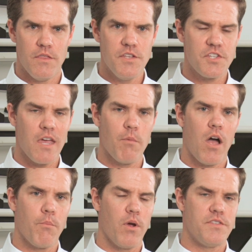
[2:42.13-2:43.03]
This camera
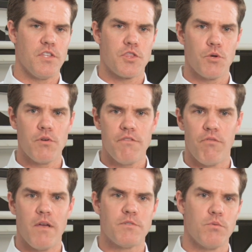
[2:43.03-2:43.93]
operates at 30
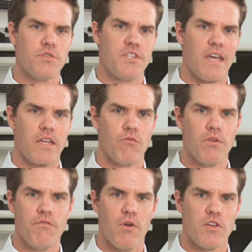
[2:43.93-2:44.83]
frames per second
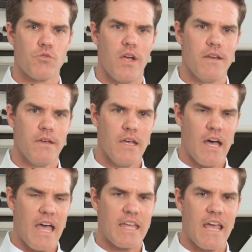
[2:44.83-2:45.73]
refresh rate.
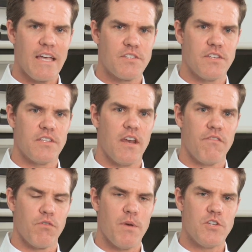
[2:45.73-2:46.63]
I can access that
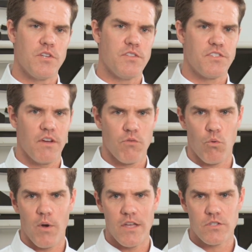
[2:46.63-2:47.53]
information in
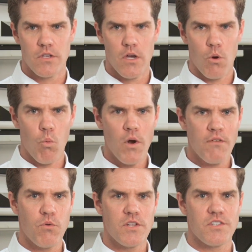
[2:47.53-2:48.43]
several ways. One
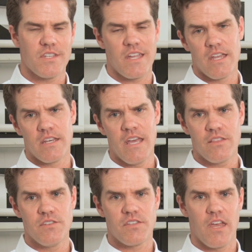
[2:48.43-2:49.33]
of which is I can
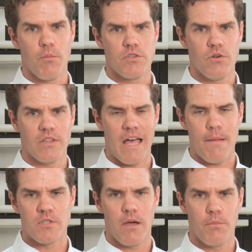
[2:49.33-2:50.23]
connect this camera to a
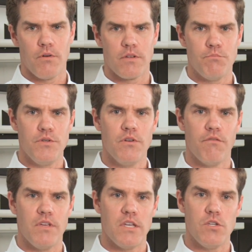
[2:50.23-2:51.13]
laptop or a computer
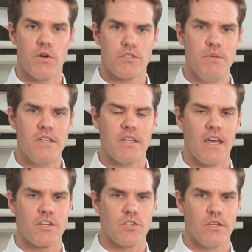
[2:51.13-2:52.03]
via USB
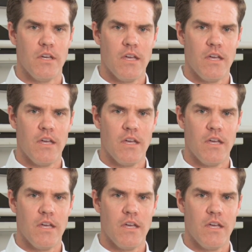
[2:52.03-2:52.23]
connection.